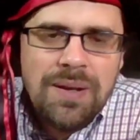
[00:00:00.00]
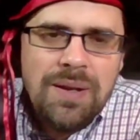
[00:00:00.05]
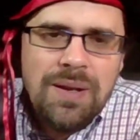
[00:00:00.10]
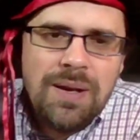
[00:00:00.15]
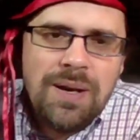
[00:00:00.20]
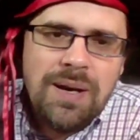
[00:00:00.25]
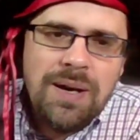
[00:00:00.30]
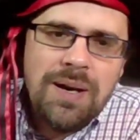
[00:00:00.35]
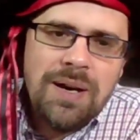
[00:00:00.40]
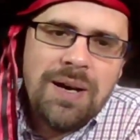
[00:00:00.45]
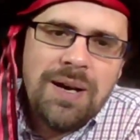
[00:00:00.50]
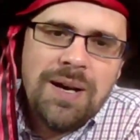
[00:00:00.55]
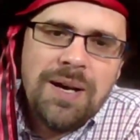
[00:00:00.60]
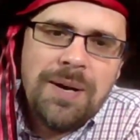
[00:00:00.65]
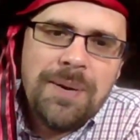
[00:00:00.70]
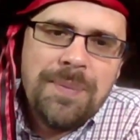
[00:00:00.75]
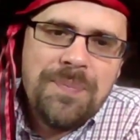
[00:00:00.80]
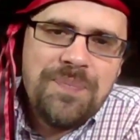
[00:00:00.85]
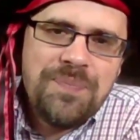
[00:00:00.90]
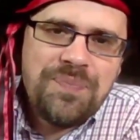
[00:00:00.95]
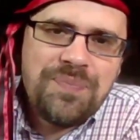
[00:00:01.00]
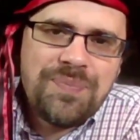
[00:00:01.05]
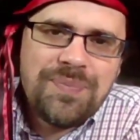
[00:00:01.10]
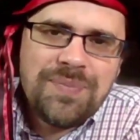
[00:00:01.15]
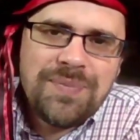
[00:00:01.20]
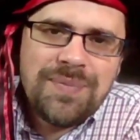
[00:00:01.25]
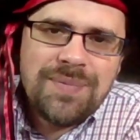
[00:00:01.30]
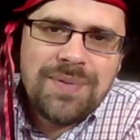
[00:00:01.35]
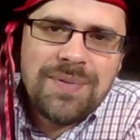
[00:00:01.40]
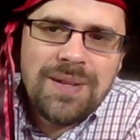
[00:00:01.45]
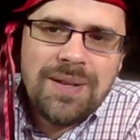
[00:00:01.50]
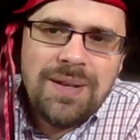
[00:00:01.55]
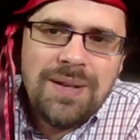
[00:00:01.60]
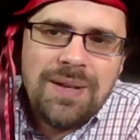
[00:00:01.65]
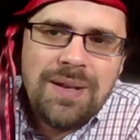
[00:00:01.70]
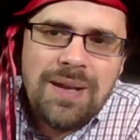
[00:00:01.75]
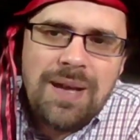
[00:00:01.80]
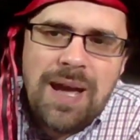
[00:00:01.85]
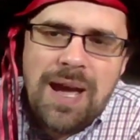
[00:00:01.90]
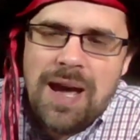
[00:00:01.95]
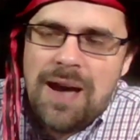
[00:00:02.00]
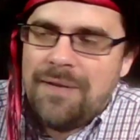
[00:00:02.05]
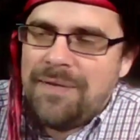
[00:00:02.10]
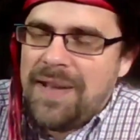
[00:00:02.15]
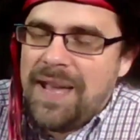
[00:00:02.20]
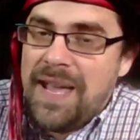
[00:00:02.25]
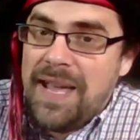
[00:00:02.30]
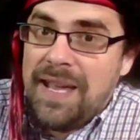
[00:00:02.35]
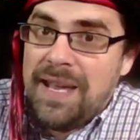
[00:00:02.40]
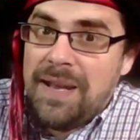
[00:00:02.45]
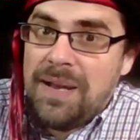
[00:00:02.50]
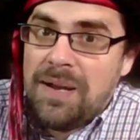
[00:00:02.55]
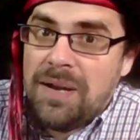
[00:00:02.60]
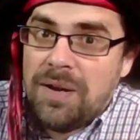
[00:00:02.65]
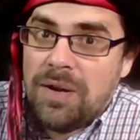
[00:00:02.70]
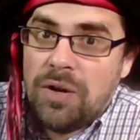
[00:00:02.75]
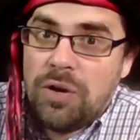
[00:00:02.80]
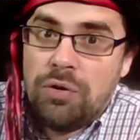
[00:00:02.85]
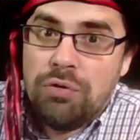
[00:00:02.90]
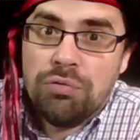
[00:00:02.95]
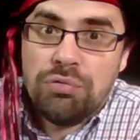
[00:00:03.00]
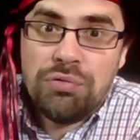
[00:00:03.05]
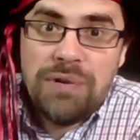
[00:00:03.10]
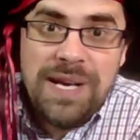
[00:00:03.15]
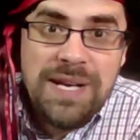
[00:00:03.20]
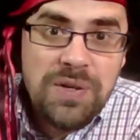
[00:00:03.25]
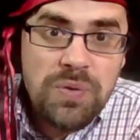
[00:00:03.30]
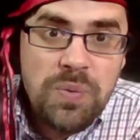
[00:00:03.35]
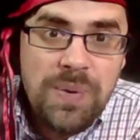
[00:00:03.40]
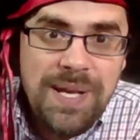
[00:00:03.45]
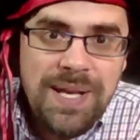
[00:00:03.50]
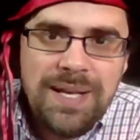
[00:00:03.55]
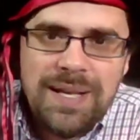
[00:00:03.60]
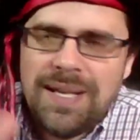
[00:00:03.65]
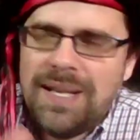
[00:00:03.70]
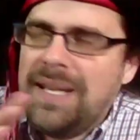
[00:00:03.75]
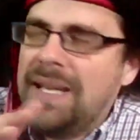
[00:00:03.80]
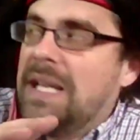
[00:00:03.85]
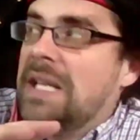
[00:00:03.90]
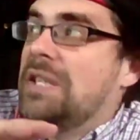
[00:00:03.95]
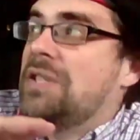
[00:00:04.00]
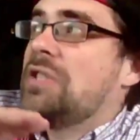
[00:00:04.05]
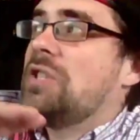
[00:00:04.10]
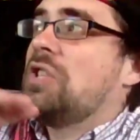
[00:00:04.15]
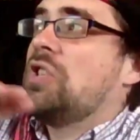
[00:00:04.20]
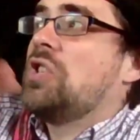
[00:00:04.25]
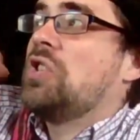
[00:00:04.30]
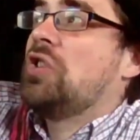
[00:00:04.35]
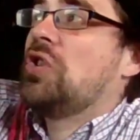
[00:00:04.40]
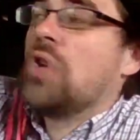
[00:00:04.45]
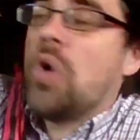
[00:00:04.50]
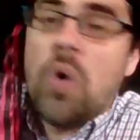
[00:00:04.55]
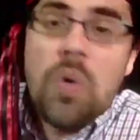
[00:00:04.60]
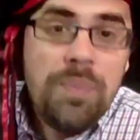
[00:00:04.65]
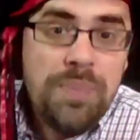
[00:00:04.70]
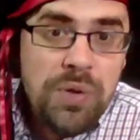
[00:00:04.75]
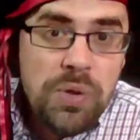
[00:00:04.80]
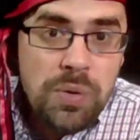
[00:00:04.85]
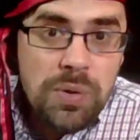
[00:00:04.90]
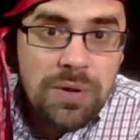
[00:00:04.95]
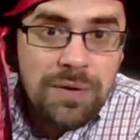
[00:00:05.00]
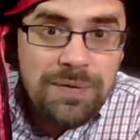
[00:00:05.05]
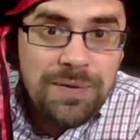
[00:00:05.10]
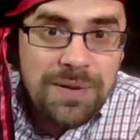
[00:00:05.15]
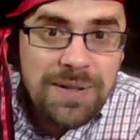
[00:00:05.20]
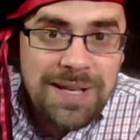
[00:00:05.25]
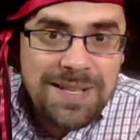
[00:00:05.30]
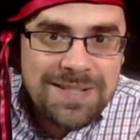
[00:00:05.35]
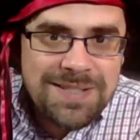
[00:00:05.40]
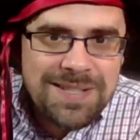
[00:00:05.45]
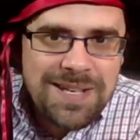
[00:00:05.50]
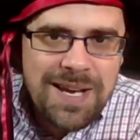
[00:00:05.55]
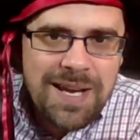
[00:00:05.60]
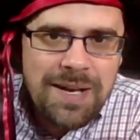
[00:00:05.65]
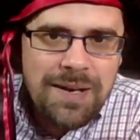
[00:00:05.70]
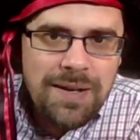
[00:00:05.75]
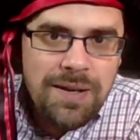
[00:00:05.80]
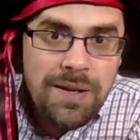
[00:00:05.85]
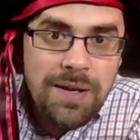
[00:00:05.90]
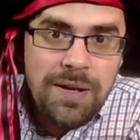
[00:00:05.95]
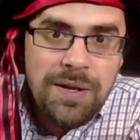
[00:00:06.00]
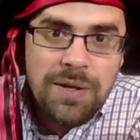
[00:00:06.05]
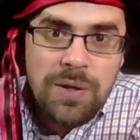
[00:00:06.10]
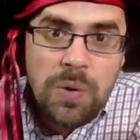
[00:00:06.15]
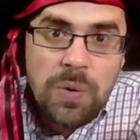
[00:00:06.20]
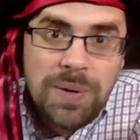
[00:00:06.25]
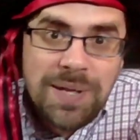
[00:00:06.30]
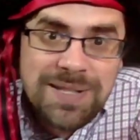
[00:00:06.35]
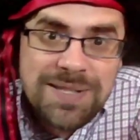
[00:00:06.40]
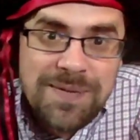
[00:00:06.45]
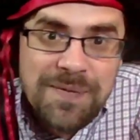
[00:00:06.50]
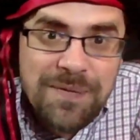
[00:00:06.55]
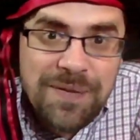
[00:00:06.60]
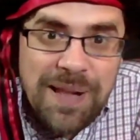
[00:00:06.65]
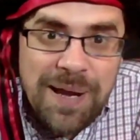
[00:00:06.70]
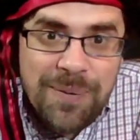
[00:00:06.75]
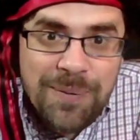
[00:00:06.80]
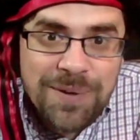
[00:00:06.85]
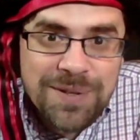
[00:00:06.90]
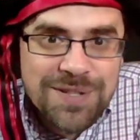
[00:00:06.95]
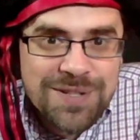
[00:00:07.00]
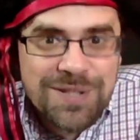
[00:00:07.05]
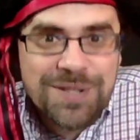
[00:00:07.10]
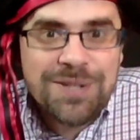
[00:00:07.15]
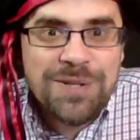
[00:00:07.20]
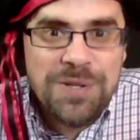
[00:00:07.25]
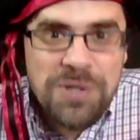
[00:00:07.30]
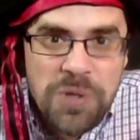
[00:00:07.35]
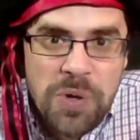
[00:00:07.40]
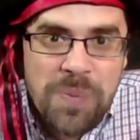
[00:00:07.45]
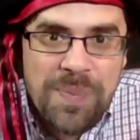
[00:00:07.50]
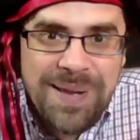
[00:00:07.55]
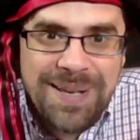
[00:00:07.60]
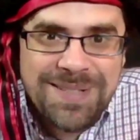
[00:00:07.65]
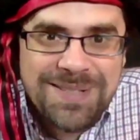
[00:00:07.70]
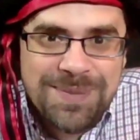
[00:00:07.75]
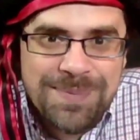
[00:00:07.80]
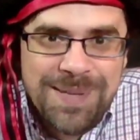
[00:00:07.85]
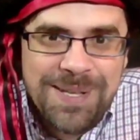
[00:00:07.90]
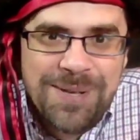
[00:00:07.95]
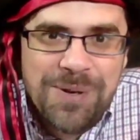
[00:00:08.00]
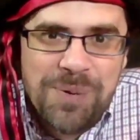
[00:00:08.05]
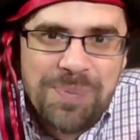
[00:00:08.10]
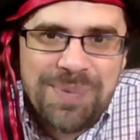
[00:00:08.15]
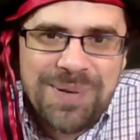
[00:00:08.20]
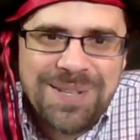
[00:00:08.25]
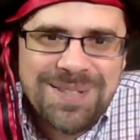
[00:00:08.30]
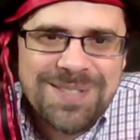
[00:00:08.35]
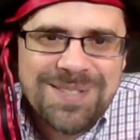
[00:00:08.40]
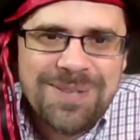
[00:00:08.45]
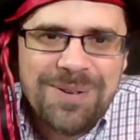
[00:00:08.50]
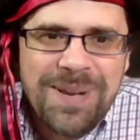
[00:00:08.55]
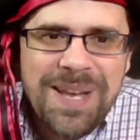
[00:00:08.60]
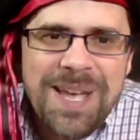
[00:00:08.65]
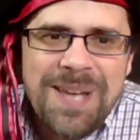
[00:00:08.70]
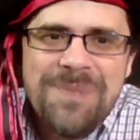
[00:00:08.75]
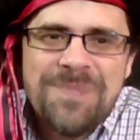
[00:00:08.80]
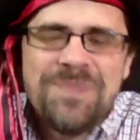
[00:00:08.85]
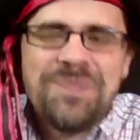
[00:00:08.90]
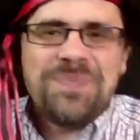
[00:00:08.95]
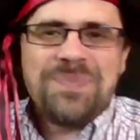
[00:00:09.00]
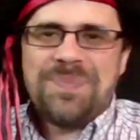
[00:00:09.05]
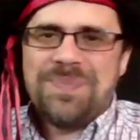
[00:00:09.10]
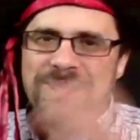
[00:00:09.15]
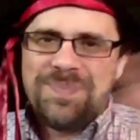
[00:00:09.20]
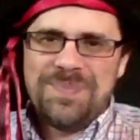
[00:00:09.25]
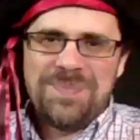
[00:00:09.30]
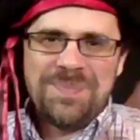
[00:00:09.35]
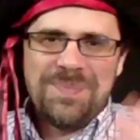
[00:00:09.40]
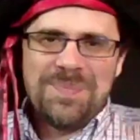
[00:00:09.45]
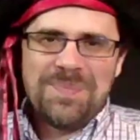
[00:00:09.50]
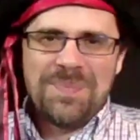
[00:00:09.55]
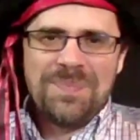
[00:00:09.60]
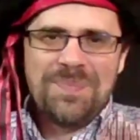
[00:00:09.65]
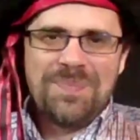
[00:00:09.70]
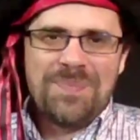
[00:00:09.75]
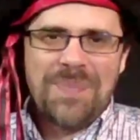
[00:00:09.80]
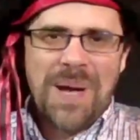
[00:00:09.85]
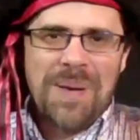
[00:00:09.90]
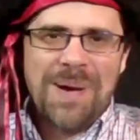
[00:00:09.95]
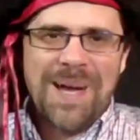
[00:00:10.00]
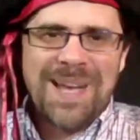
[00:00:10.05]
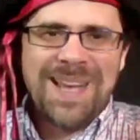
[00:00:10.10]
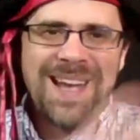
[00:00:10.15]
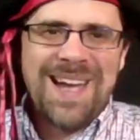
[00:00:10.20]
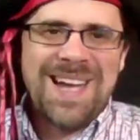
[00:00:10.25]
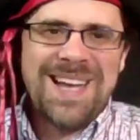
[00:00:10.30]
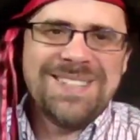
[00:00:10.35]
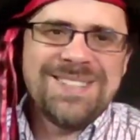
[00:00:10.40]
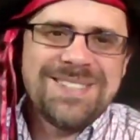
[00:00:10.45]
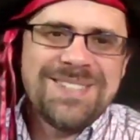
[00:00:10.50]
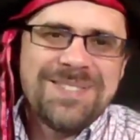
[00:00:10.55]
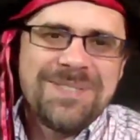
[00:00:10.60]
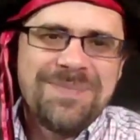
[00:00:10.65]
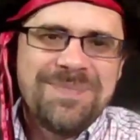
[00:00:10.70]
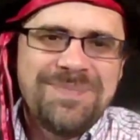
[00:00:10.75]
Have a great week. It's so beautiful outside. Go get some flowers. Go make some eco prints, okay? Bye-bye, guys.